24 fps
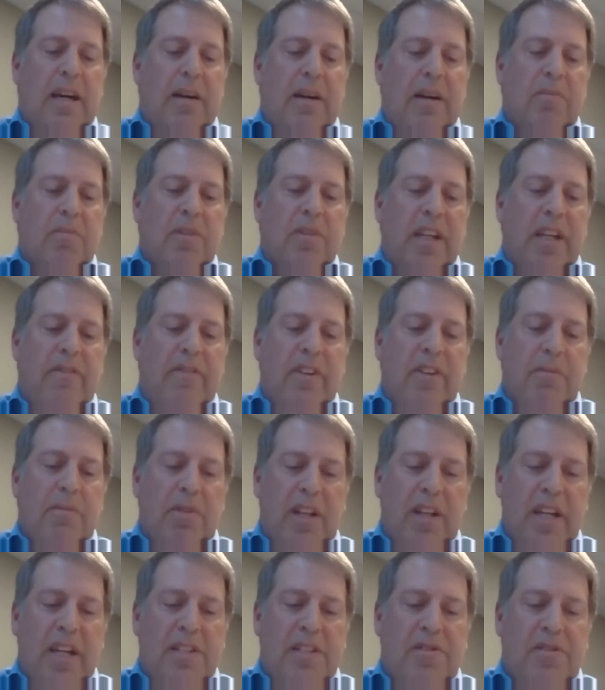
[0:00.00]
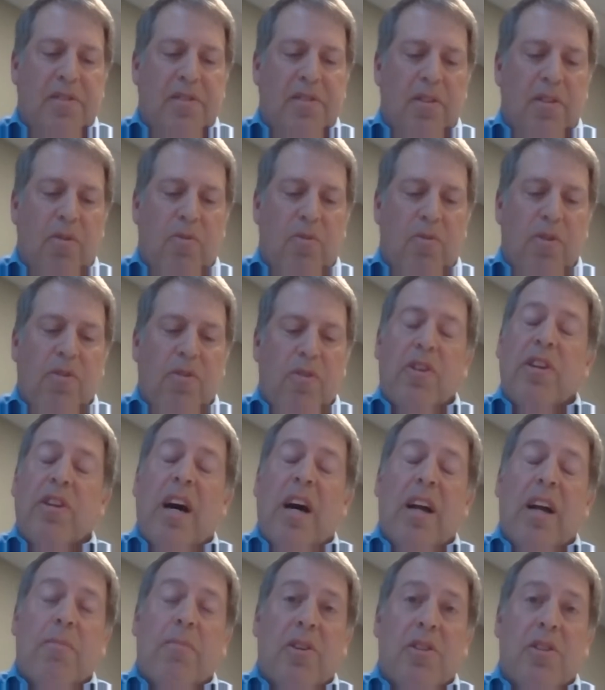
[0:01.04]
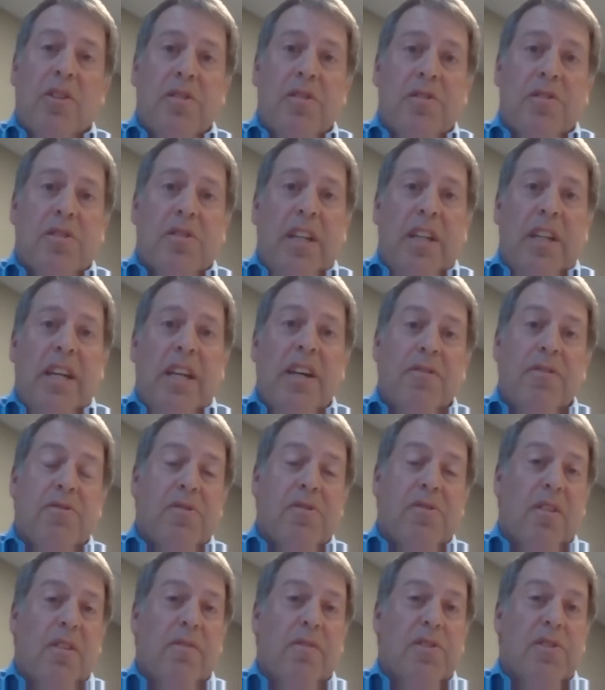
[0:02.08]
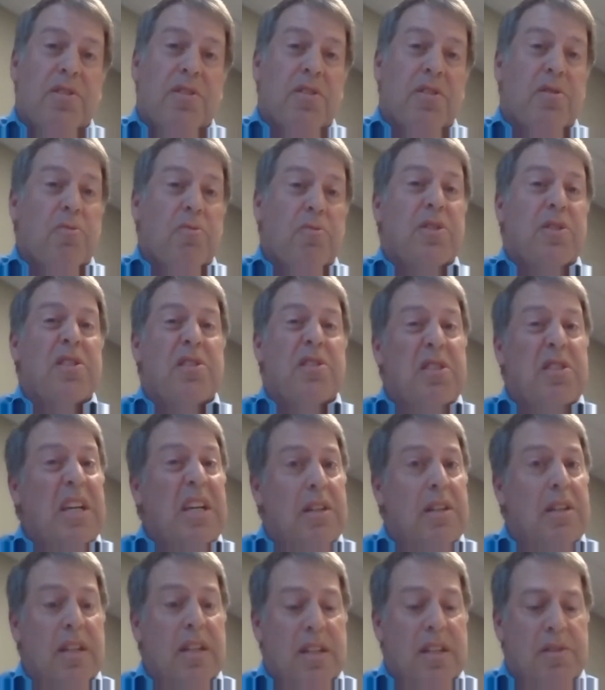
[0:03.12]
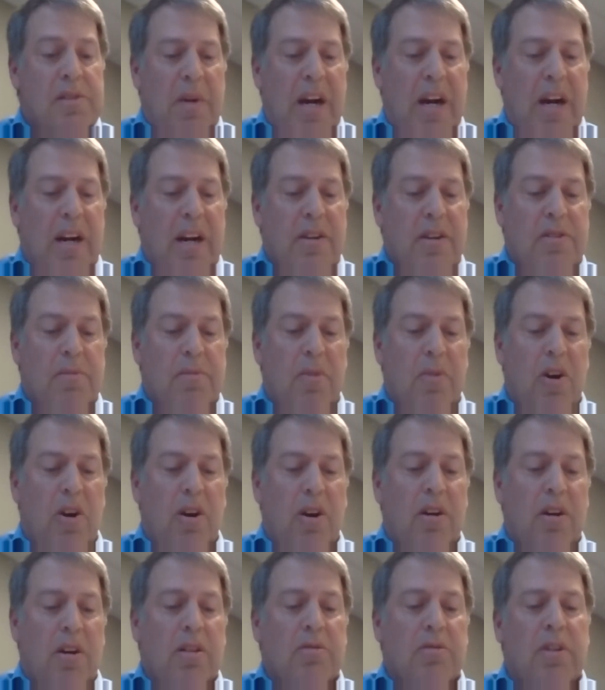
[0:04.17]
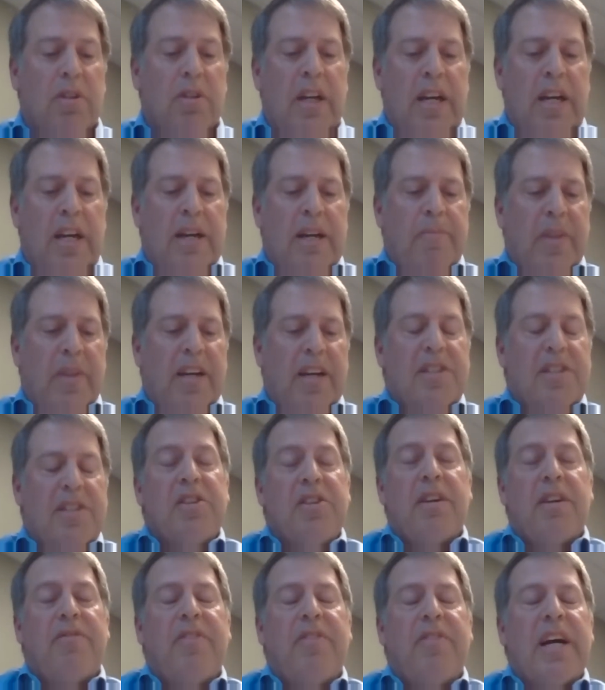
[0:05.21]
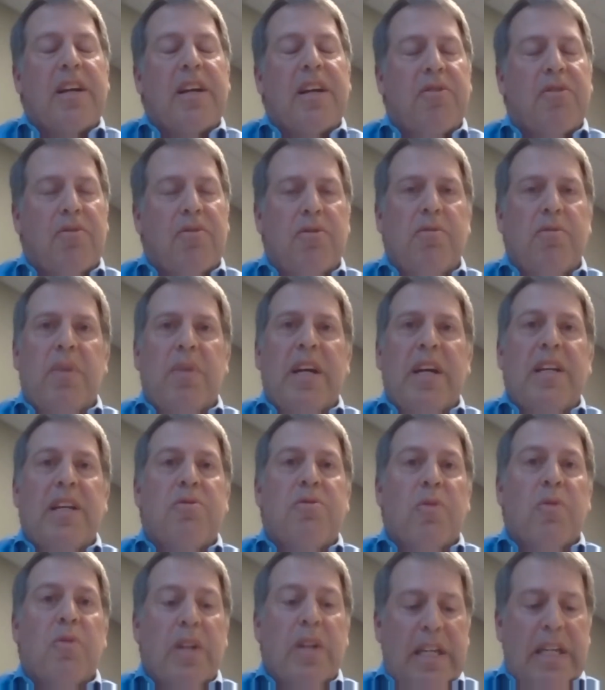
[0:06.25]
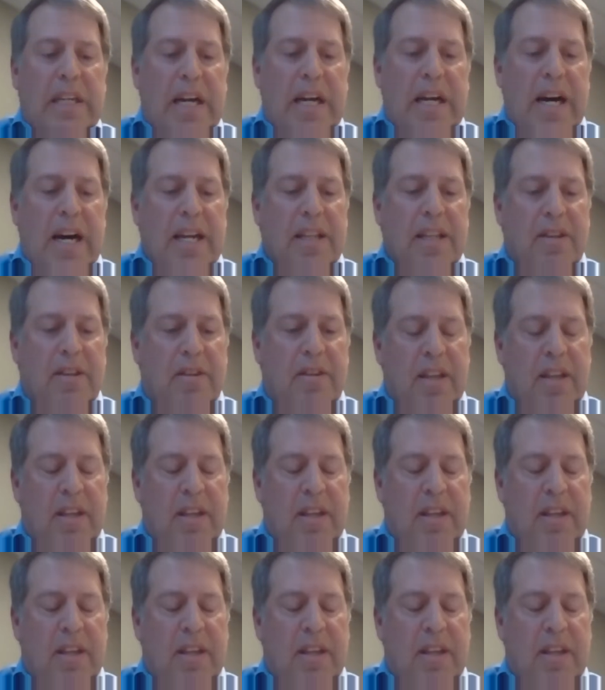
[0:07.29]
leave in place the order on non-emergency health services, which is set to expire tomorrow, and it's in effect through May 29th.